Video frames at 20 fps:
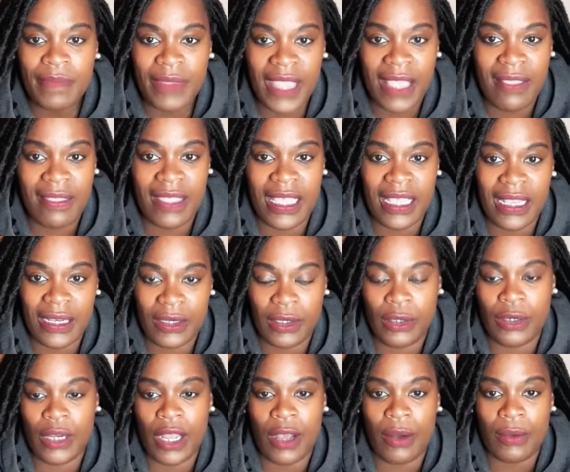And then,
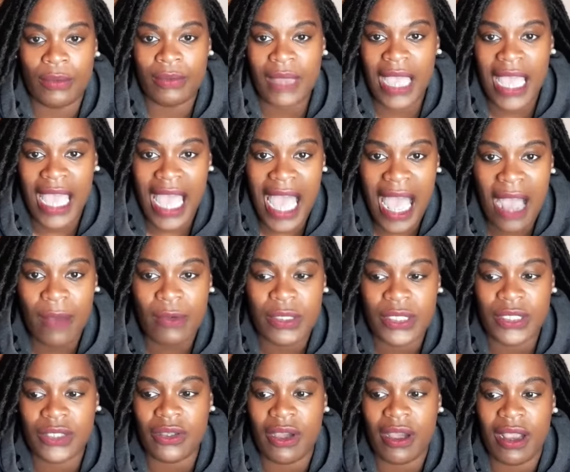I would
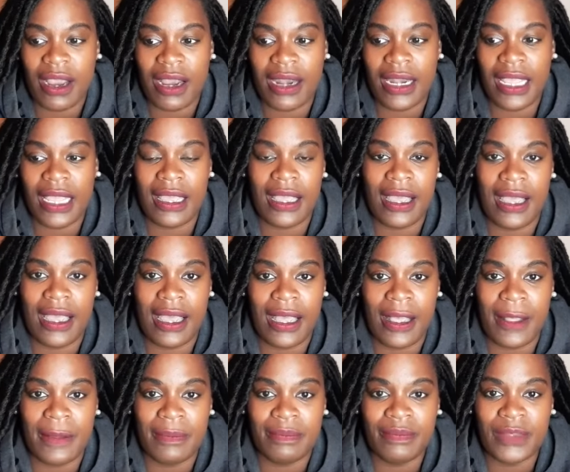start
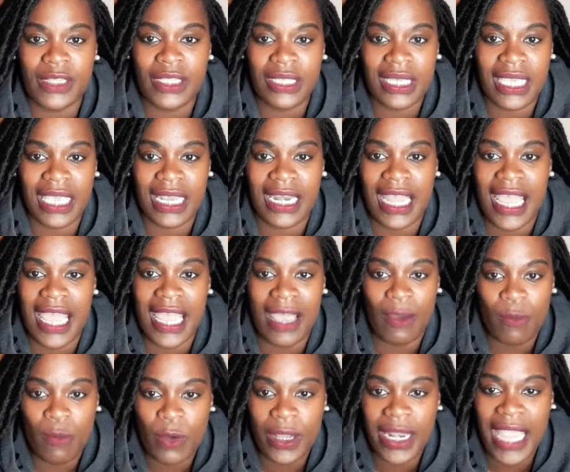looking
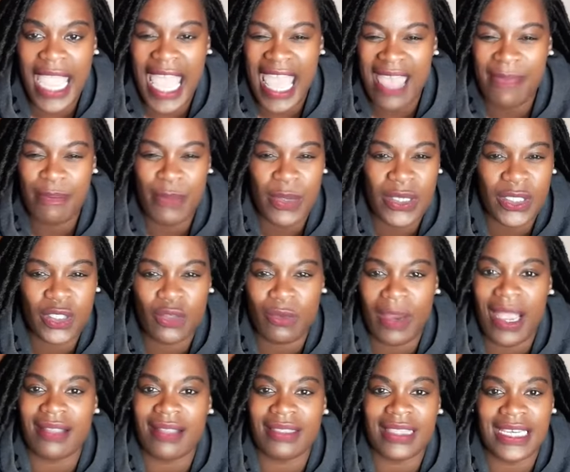at what happens
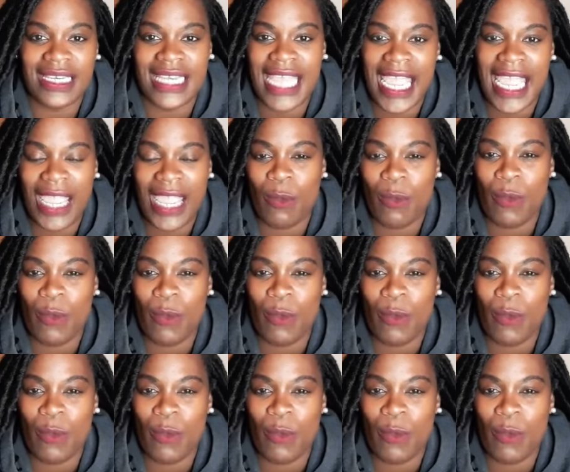throughout the day.